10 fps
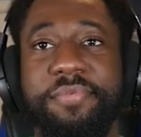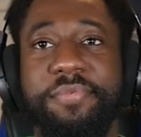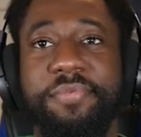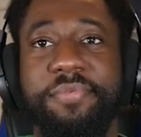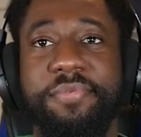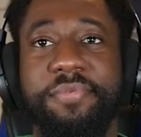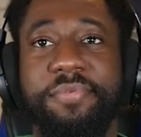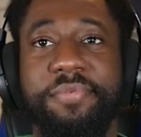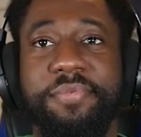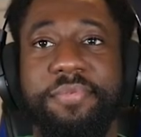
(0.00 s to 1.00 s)

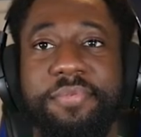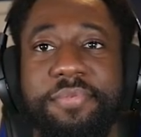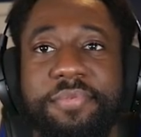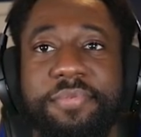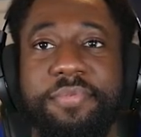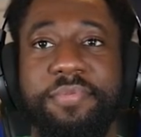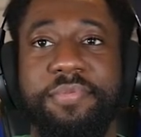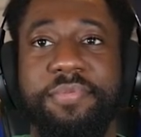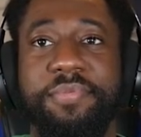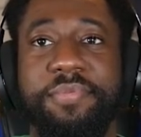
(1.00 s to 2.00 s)

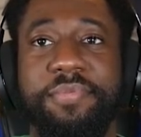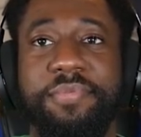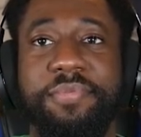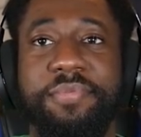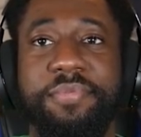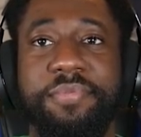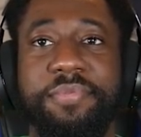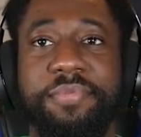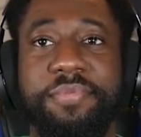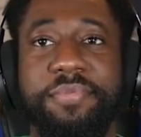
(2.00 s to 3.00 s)

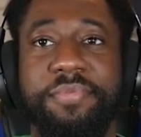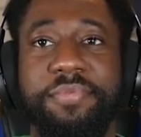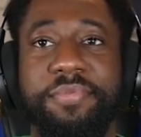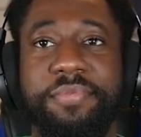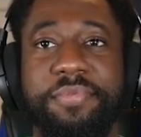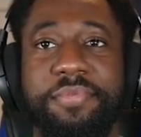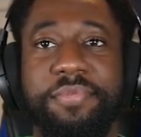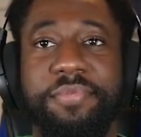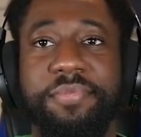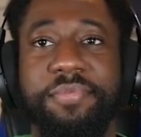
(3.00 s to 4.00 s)

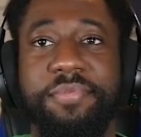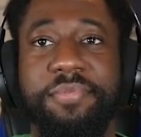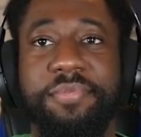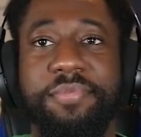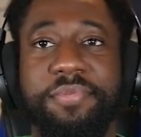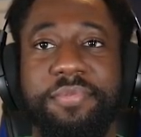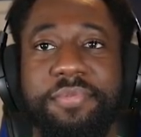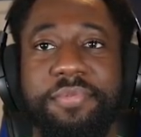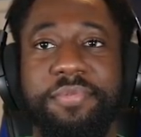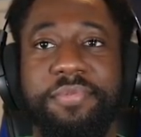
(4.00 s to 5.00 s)

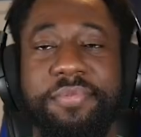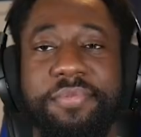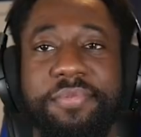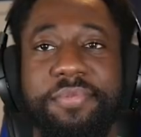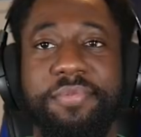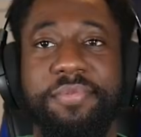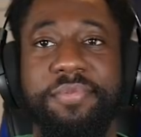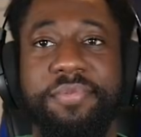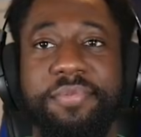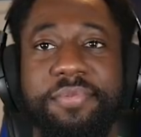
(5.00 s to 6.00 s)

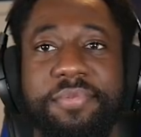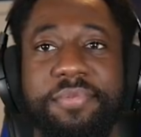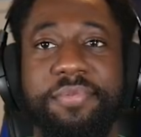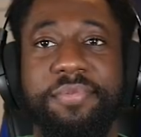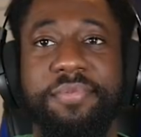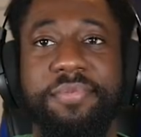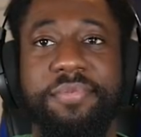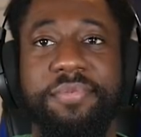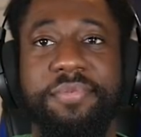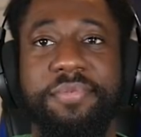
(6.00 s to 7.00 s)

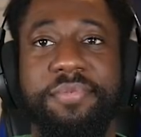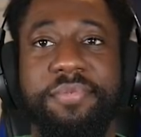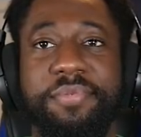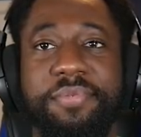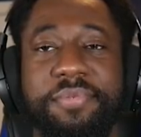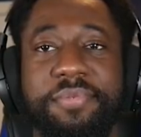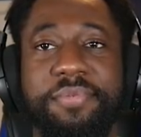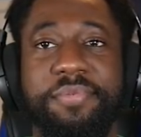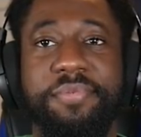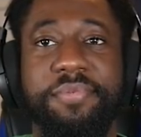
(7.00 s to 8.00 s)
[no speech]